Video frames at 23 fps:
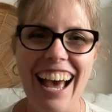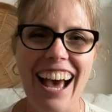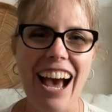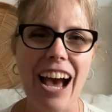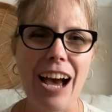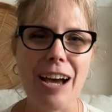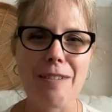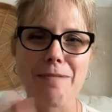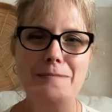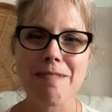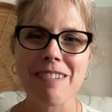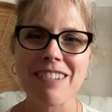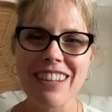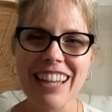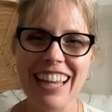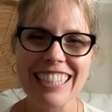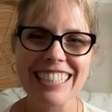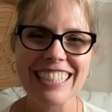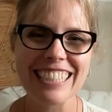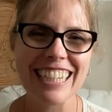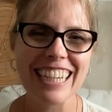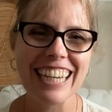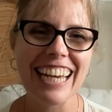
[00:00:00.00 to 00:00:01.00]
I'm
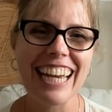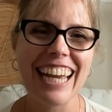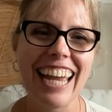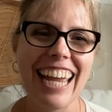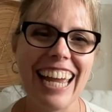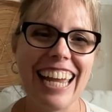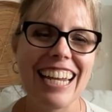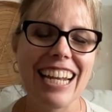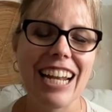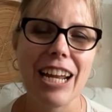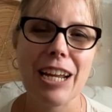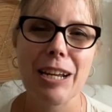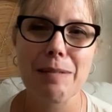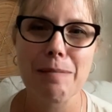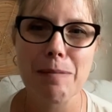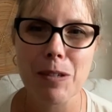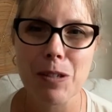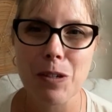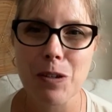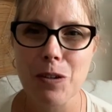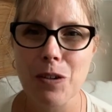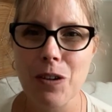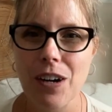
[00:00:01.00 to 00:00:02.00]
Glenda, and I am
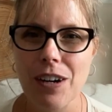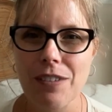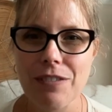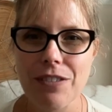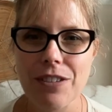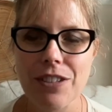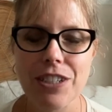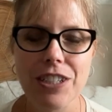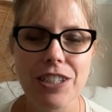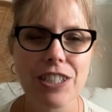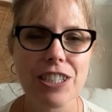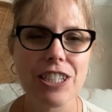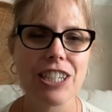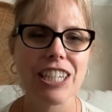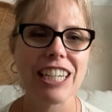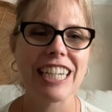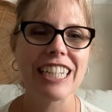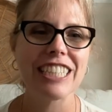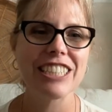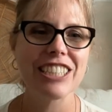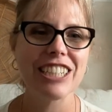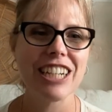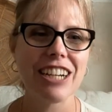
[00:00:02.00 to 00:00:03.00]
so grateful to
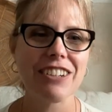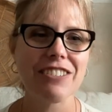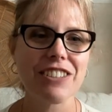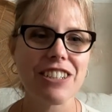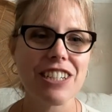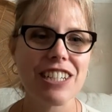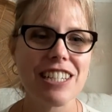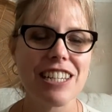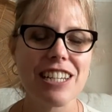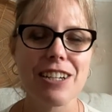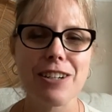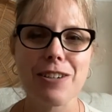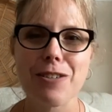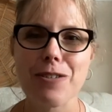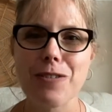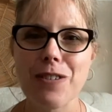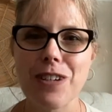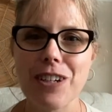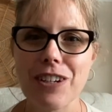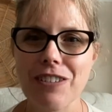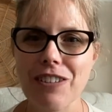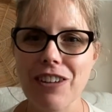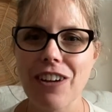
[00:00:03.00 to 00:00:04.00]
each and every single
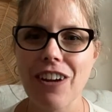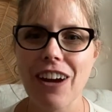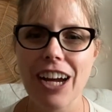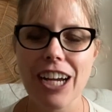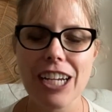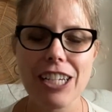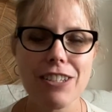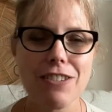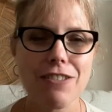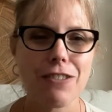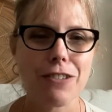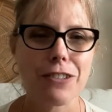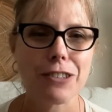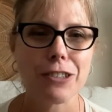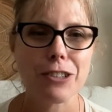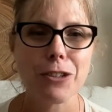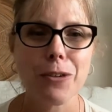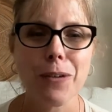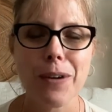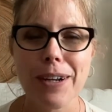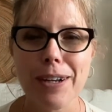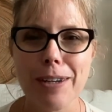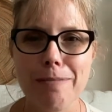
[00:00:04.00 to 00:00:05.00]
one of you guys for
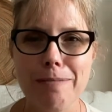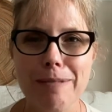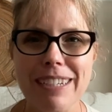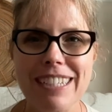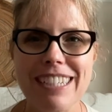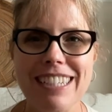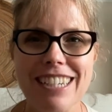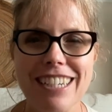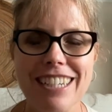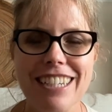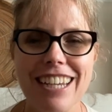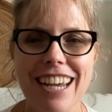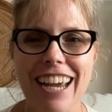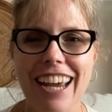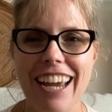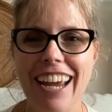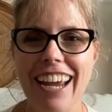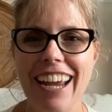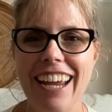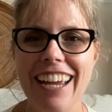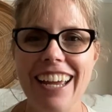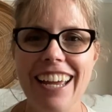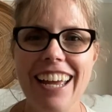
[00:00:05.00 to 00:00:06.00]
joining me
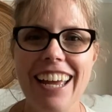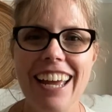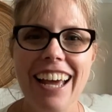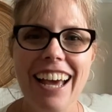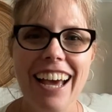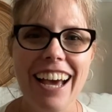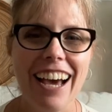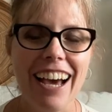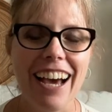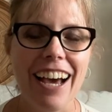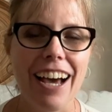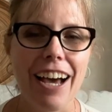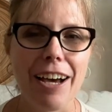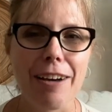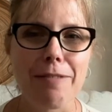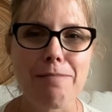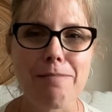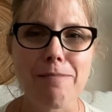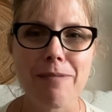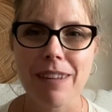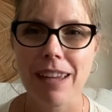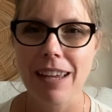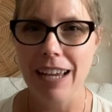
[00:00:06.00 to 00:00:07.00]
today.
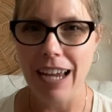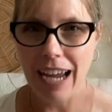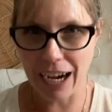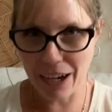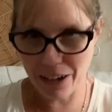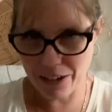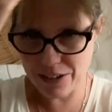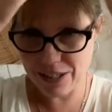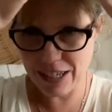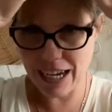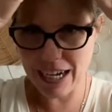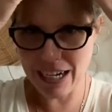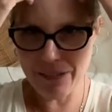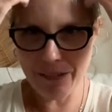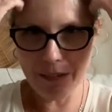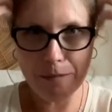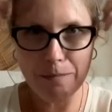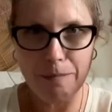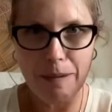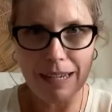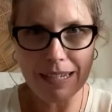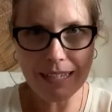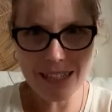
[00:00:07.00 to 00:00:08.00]
Hair is kind of a
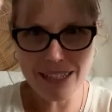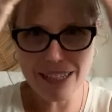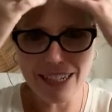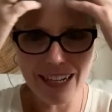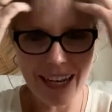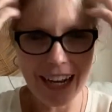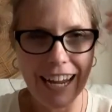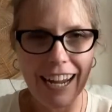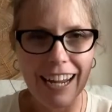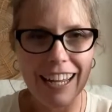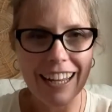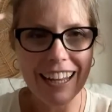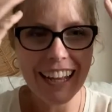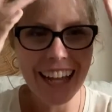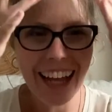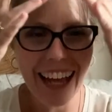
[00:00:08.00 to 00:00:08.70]
mess today.